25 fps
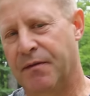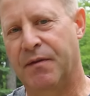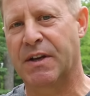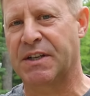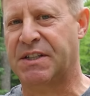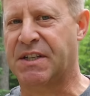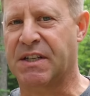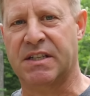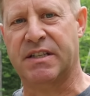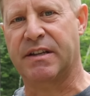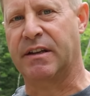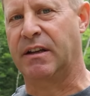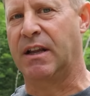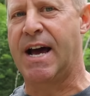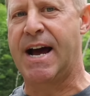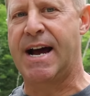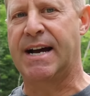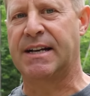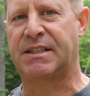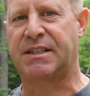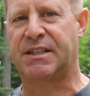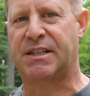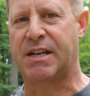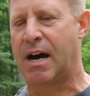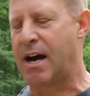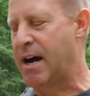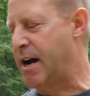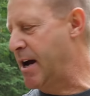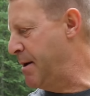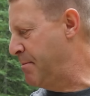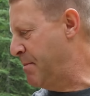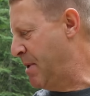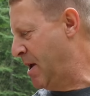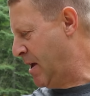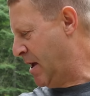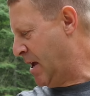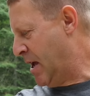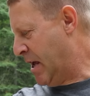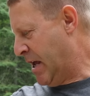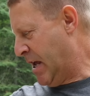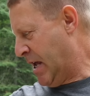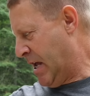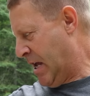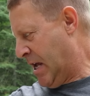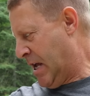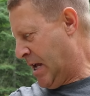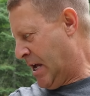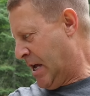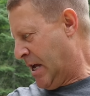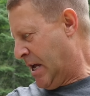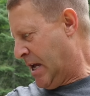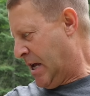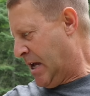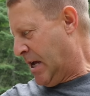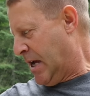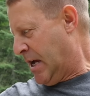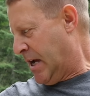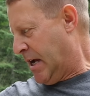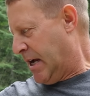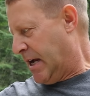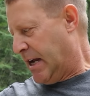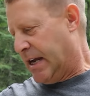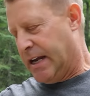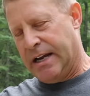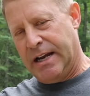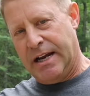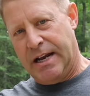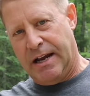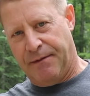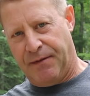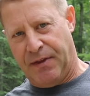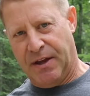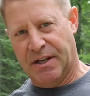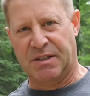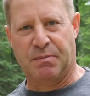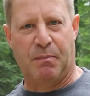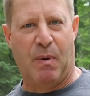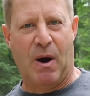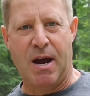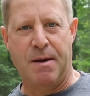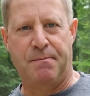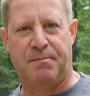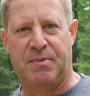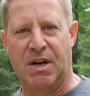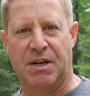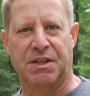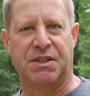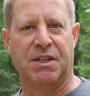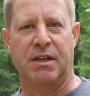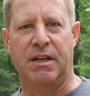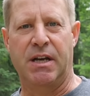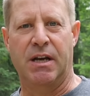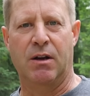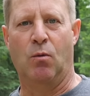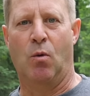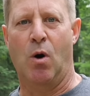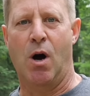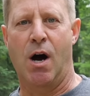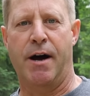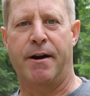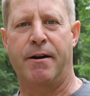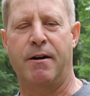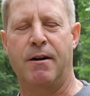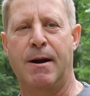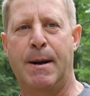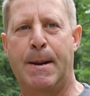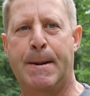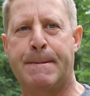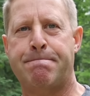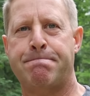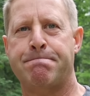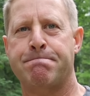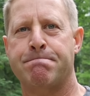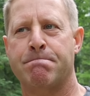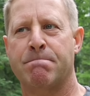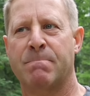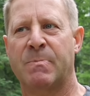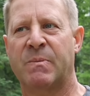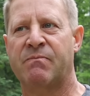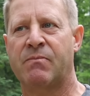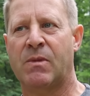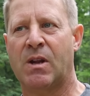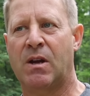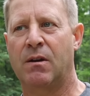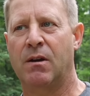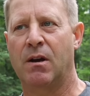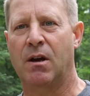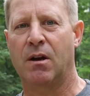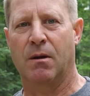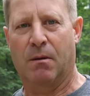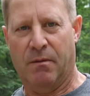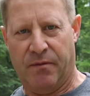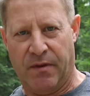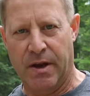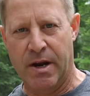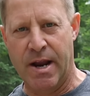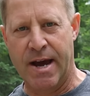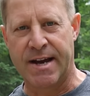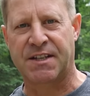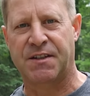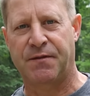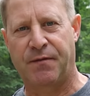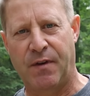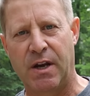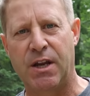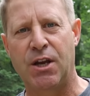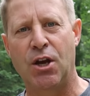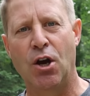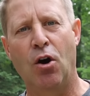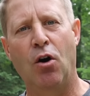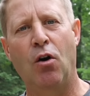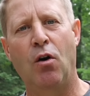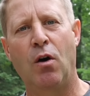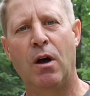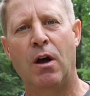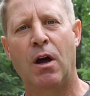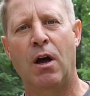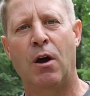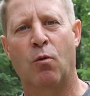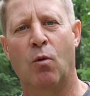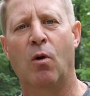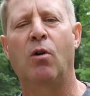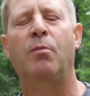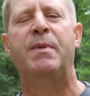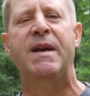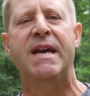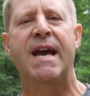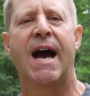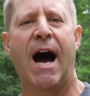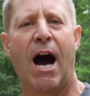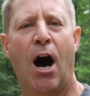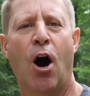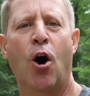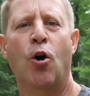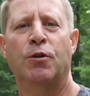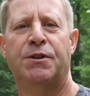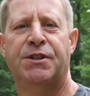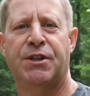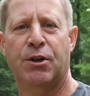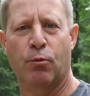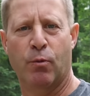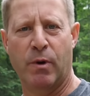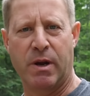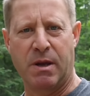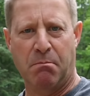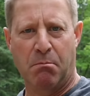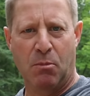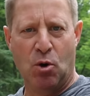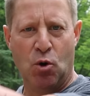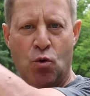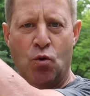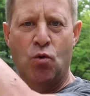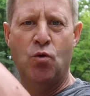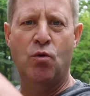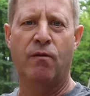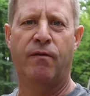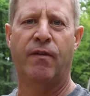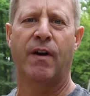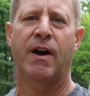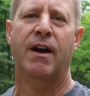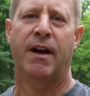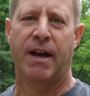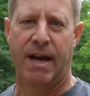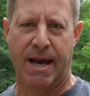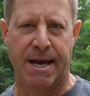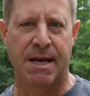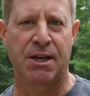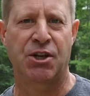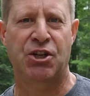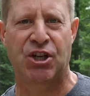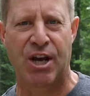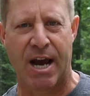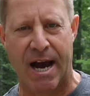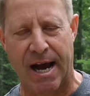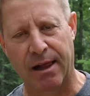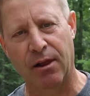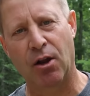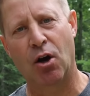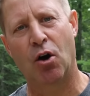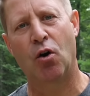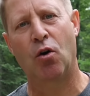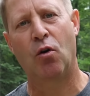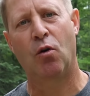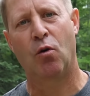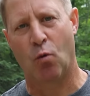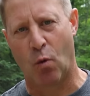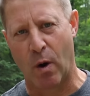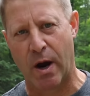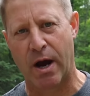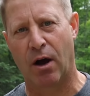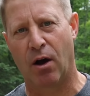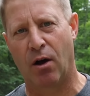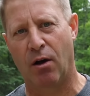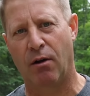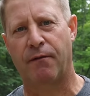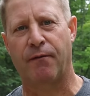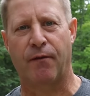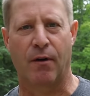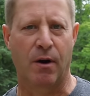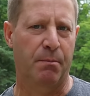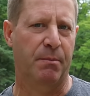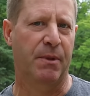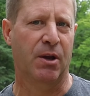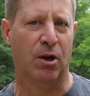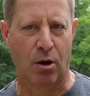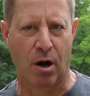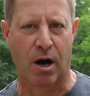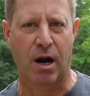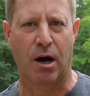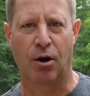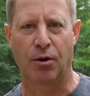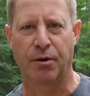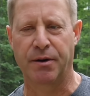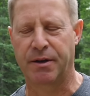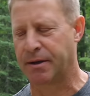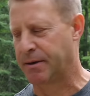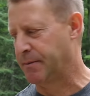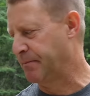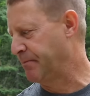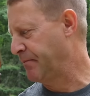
This is the last time. If this pipe doesn't hit water, the next video will be how to remove a shallow well from the ground.